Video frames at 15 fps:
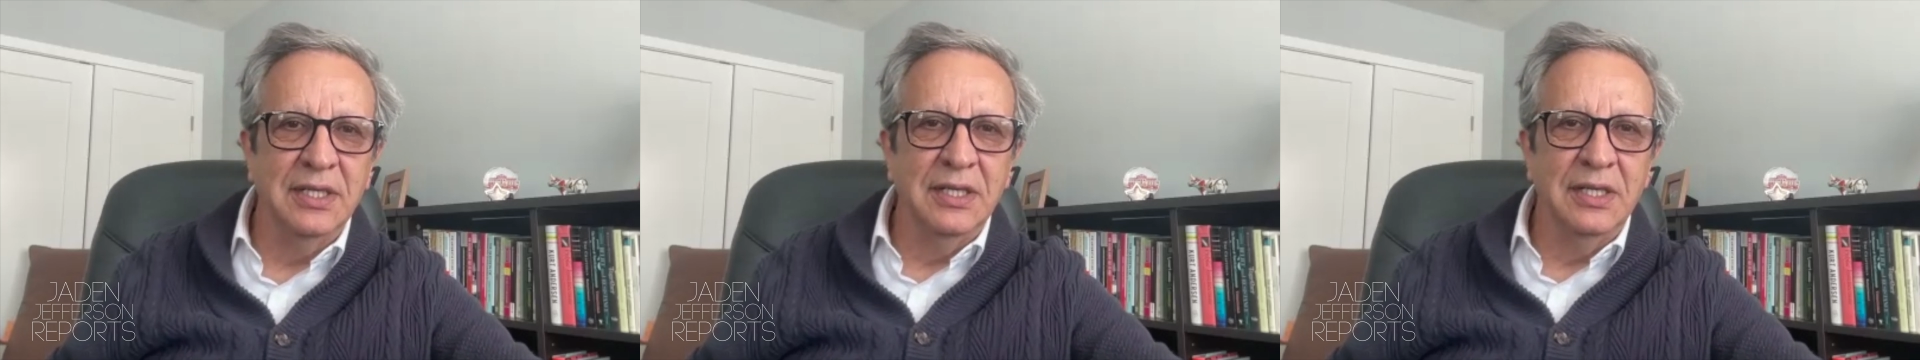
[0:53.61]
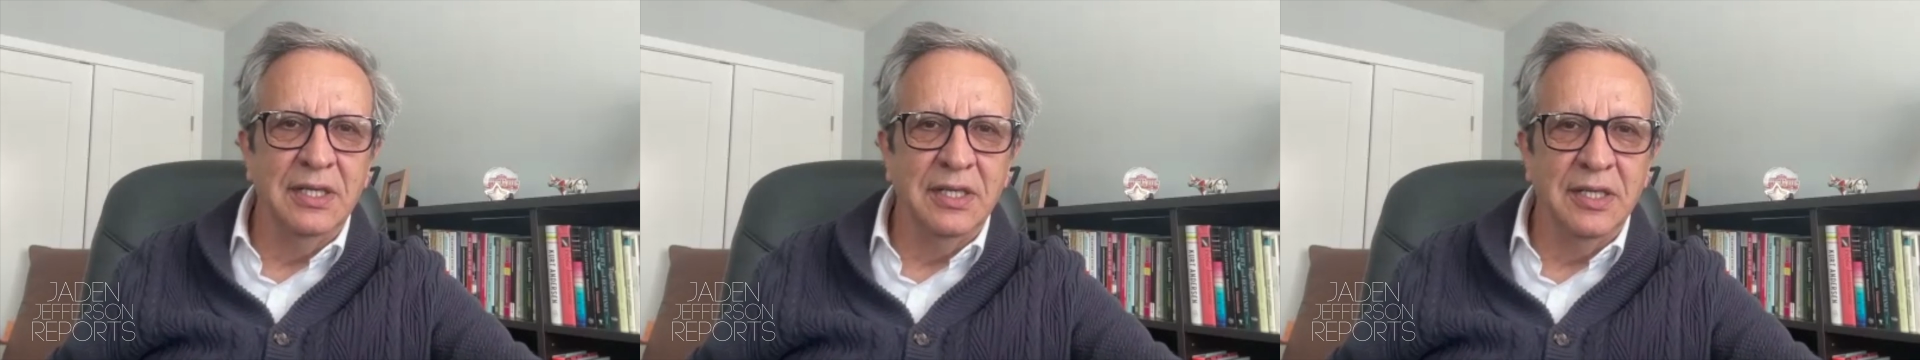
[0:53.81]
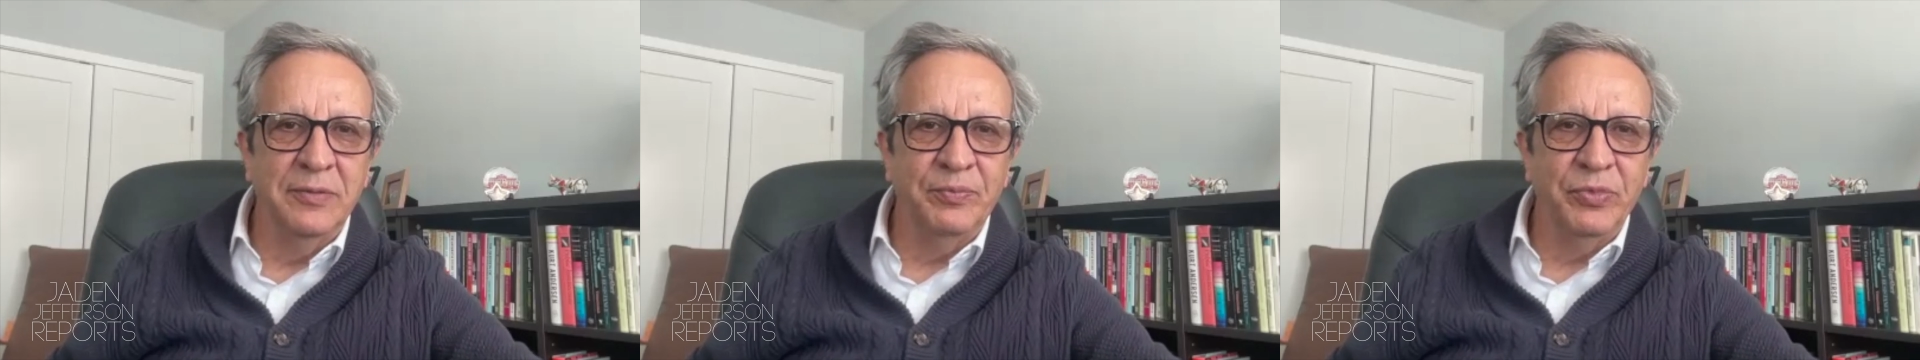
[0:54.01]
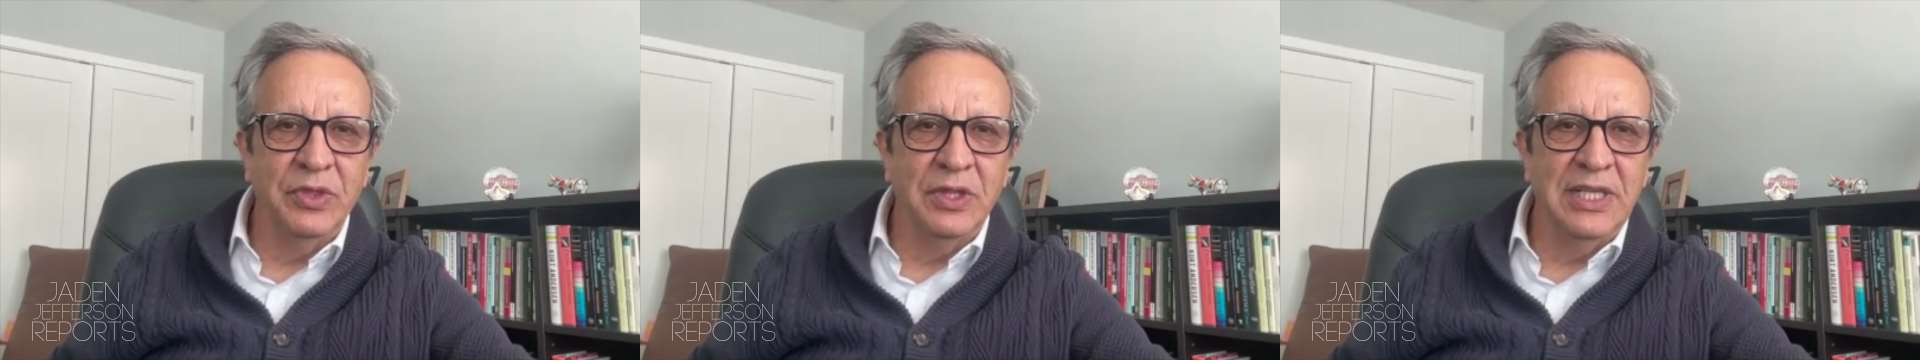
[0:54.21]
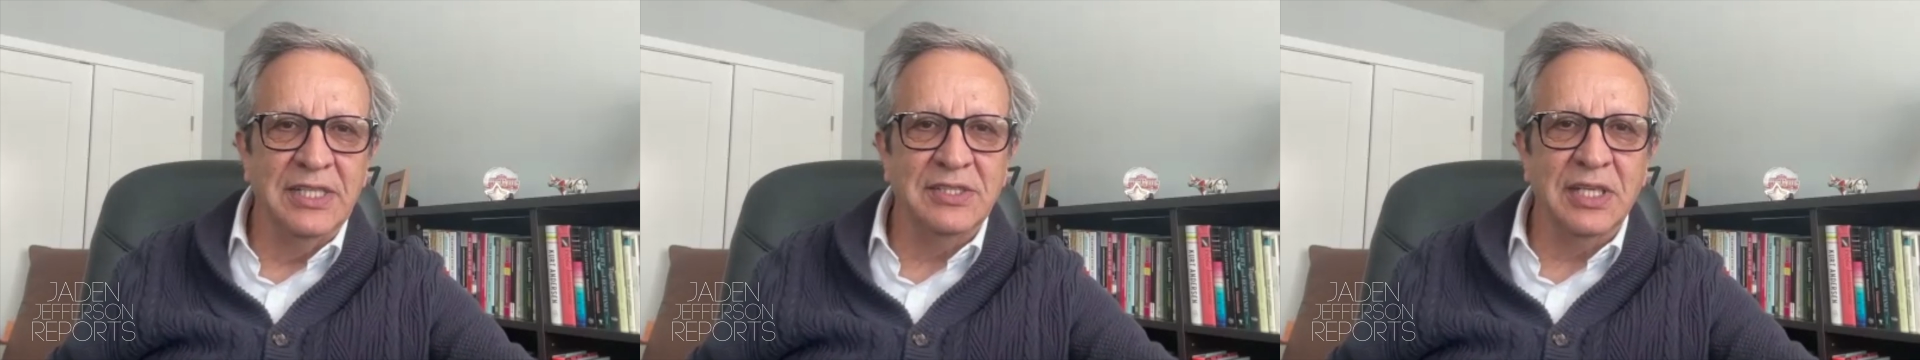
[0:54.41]

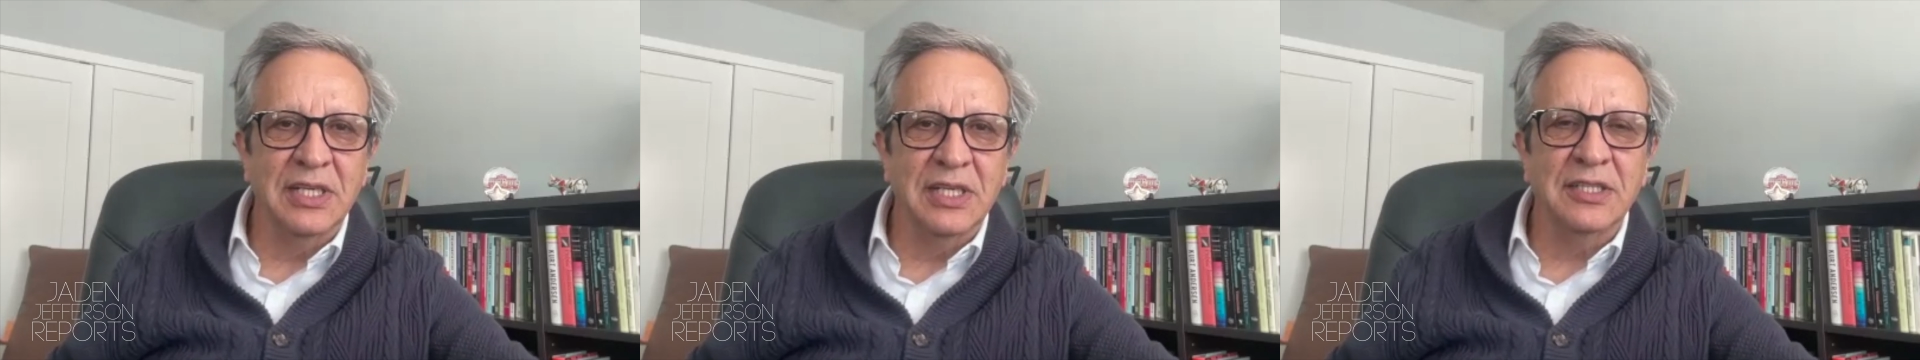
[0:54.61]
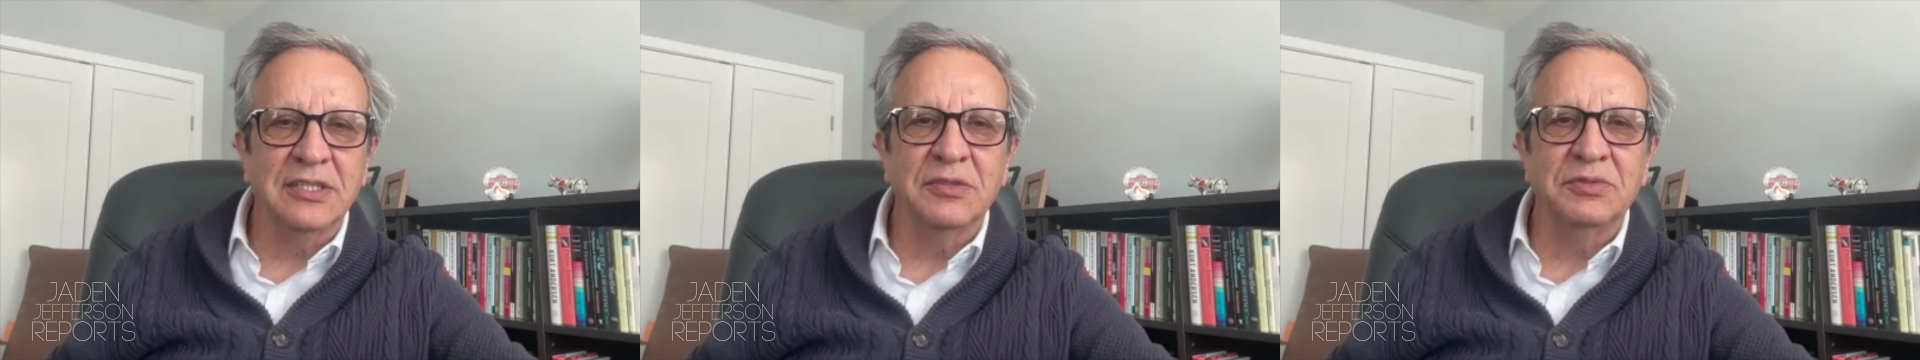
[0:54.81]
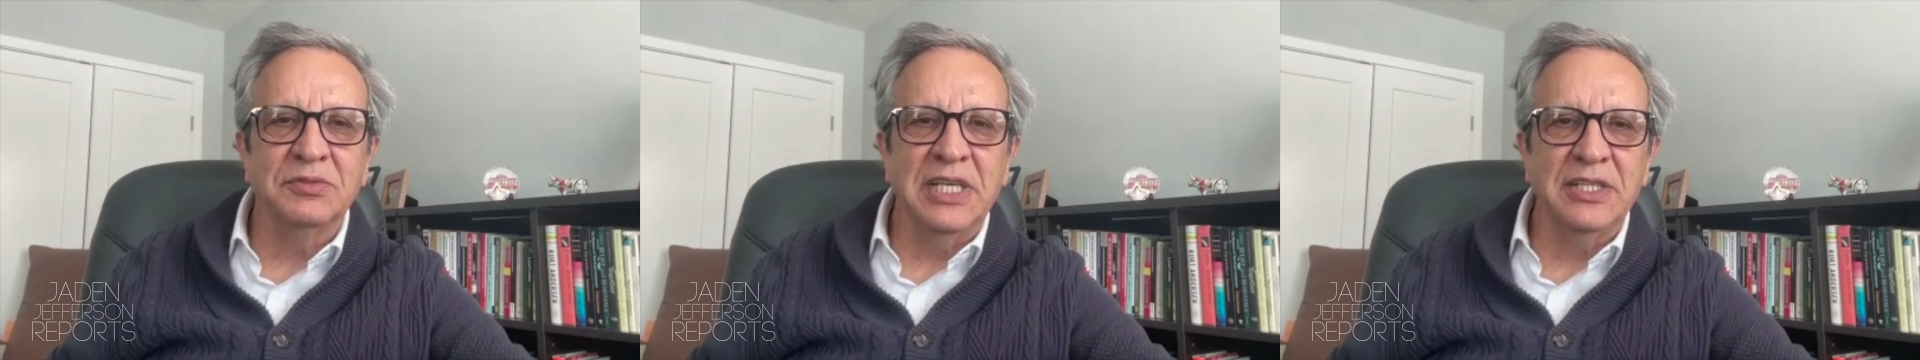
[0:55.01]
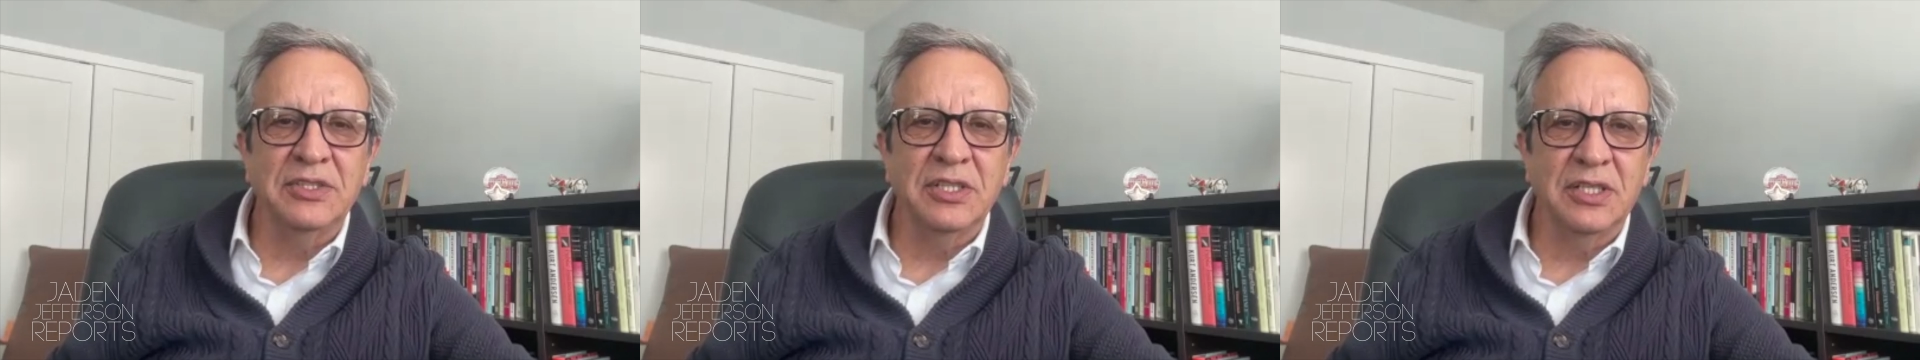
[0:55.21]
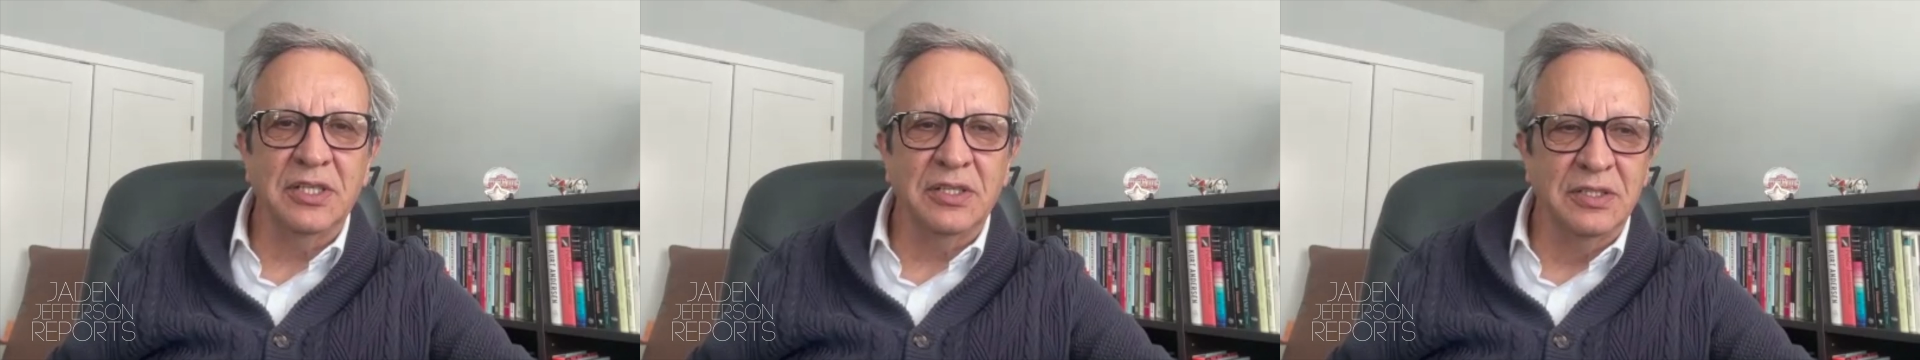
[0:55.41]
needs a lot of
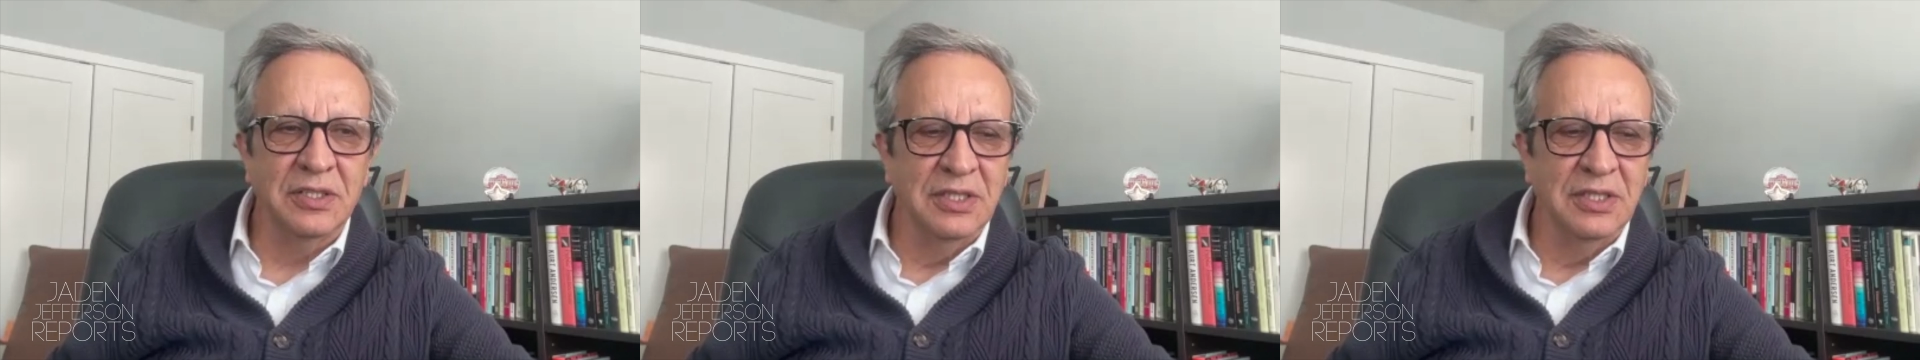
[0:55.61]
data